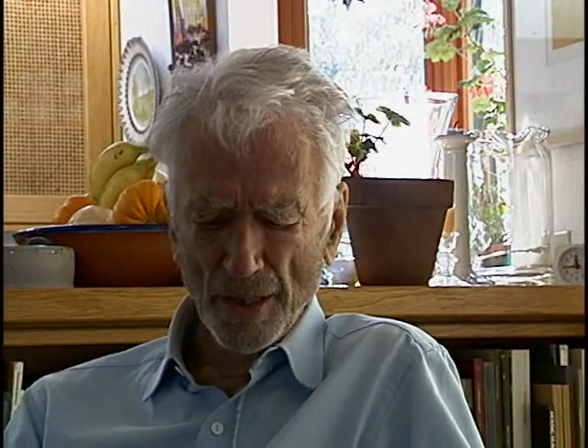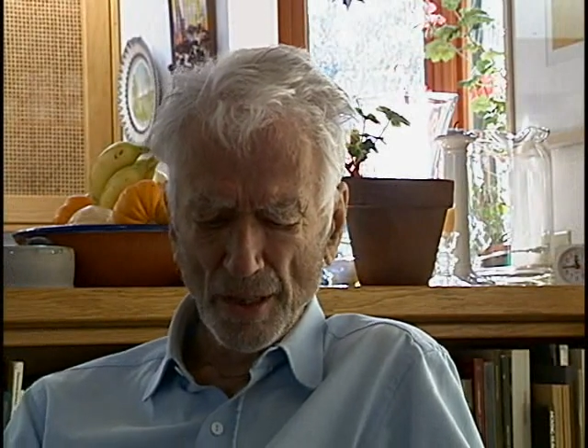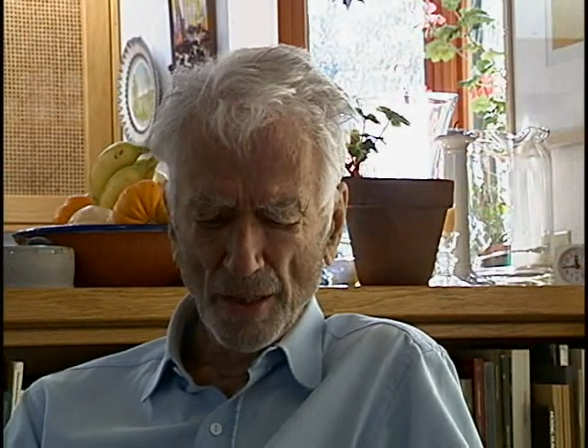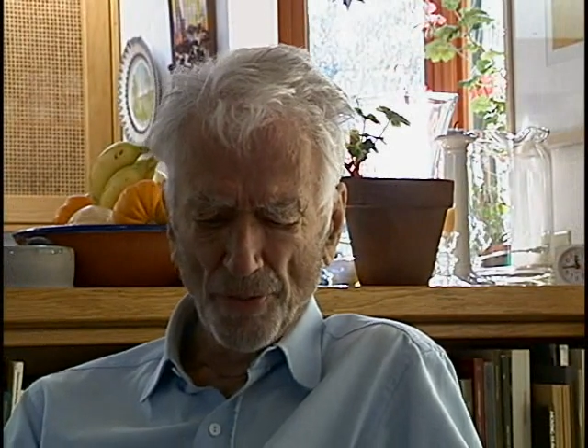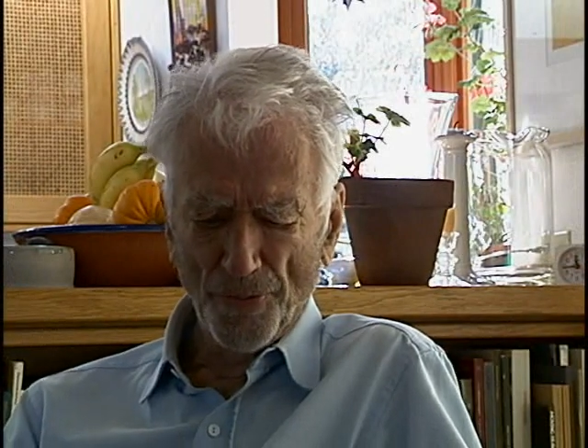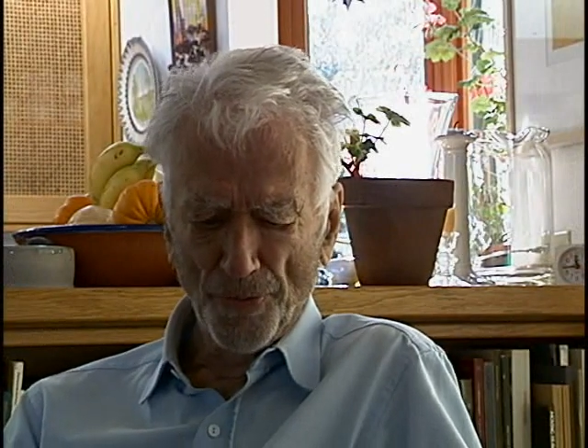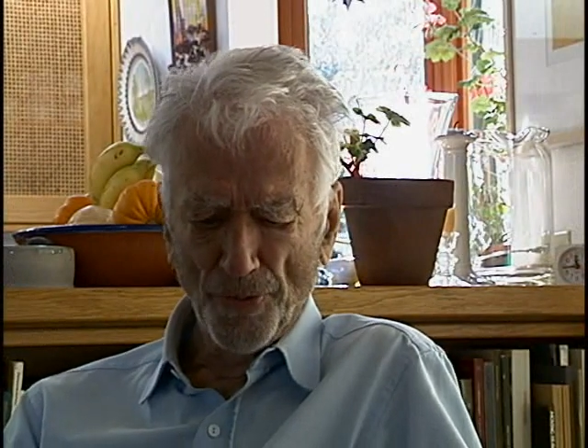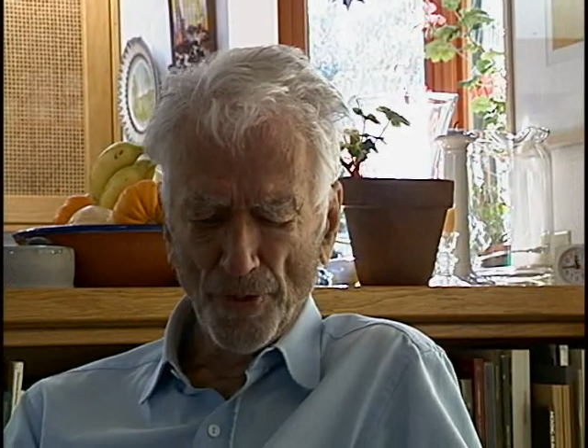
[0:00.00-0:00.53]

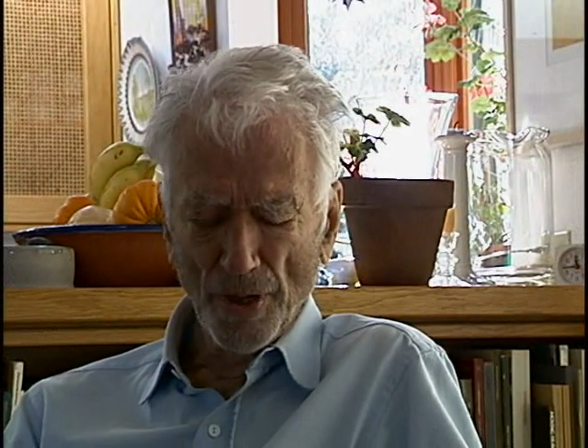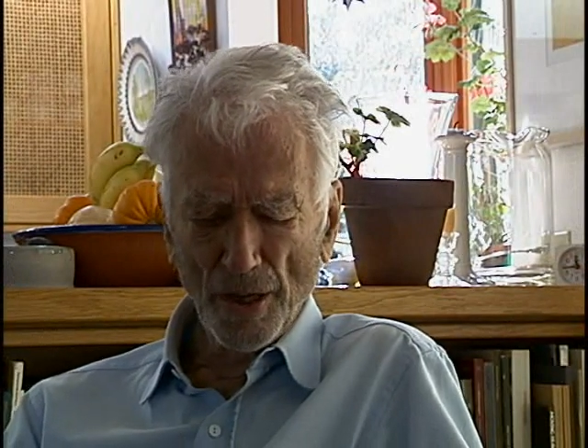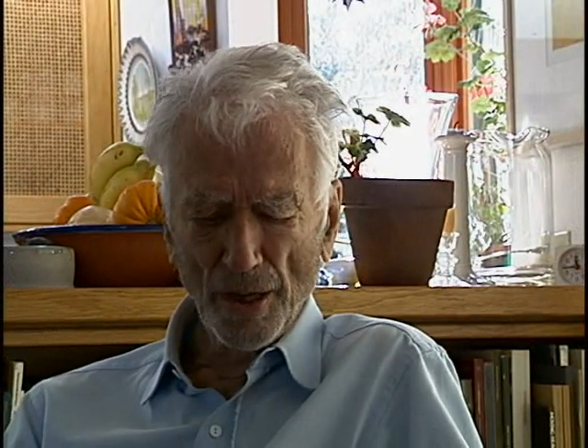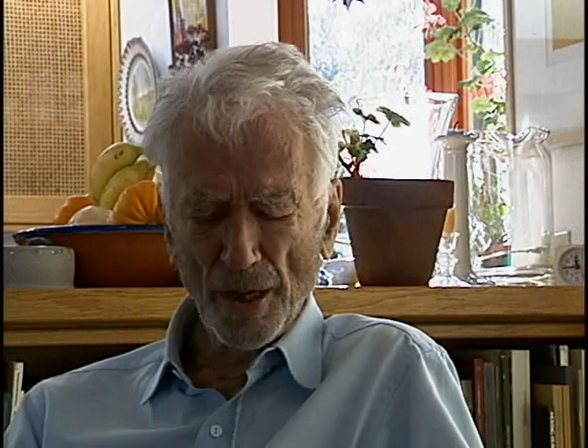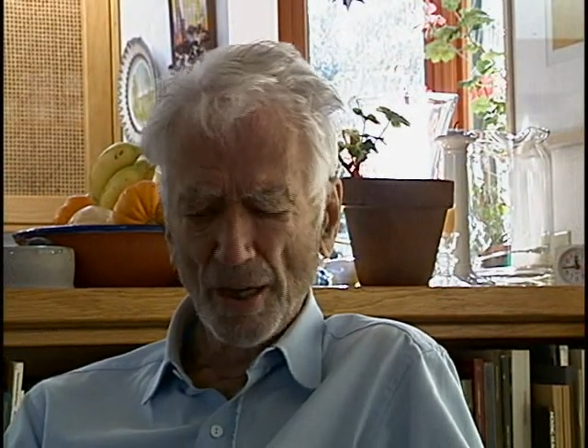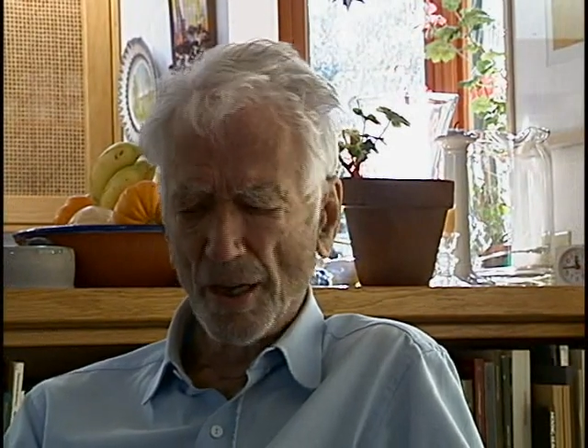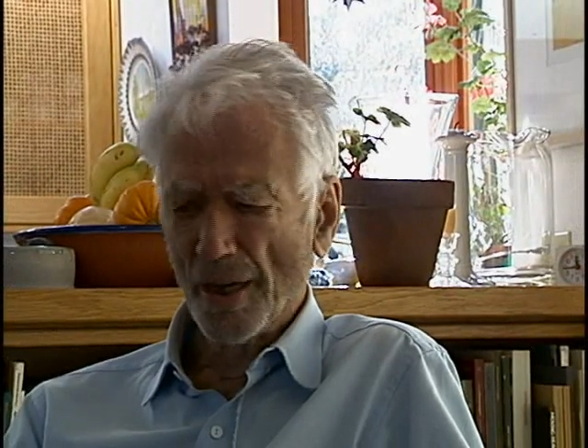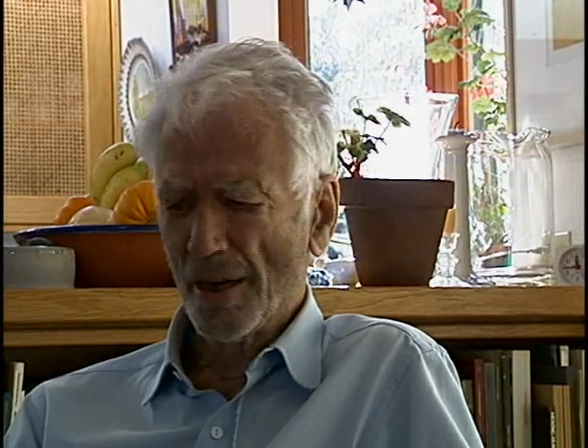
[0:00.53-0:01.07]
if
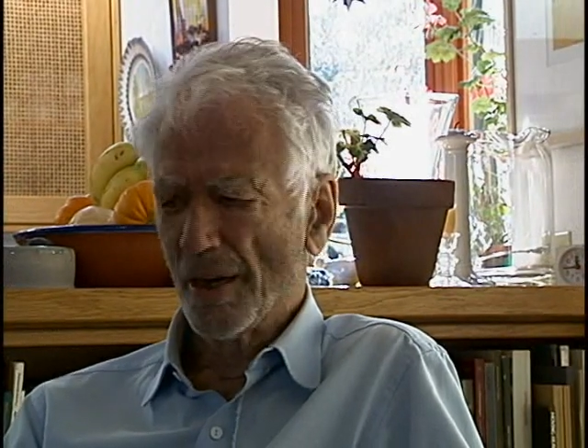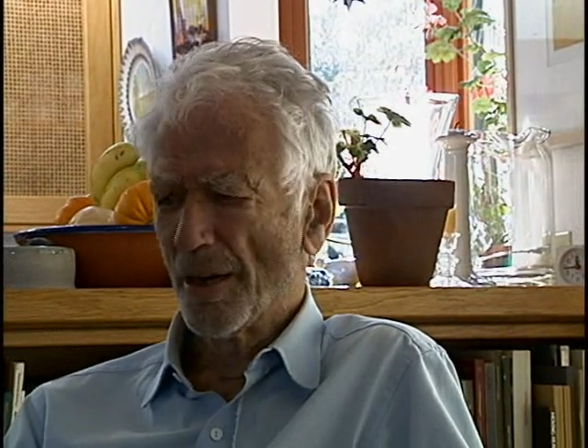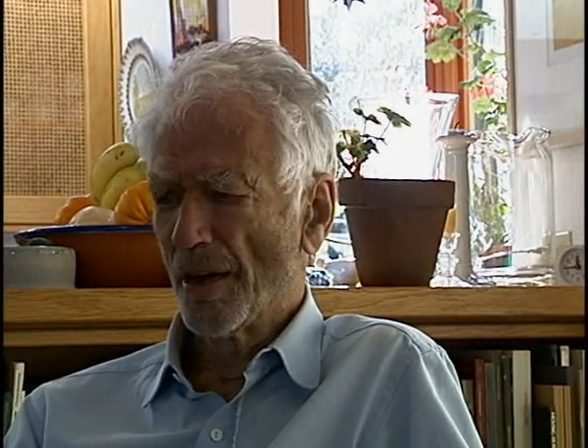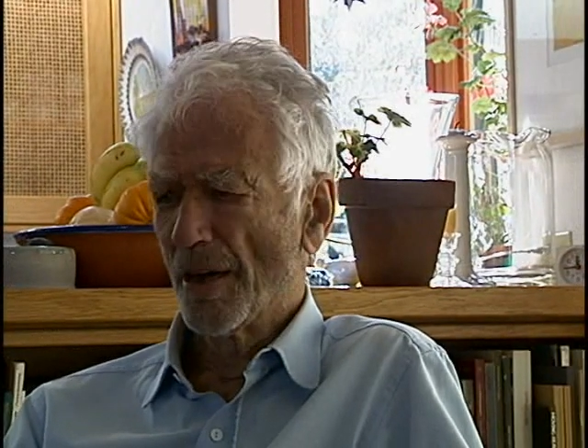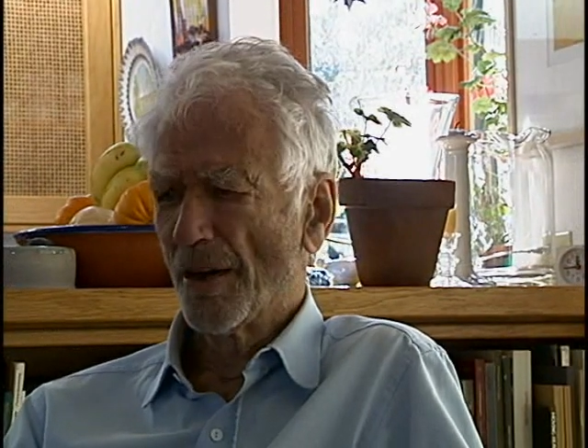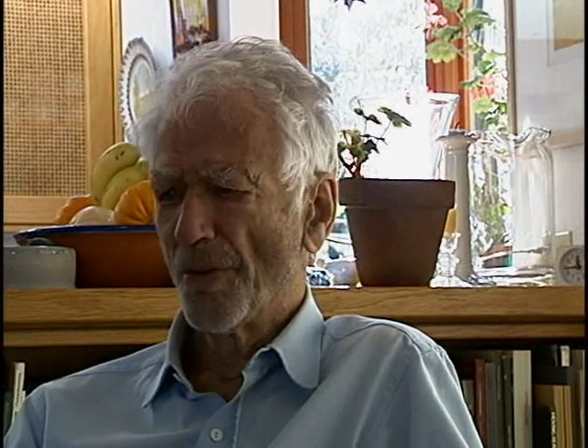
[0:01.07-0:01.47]
a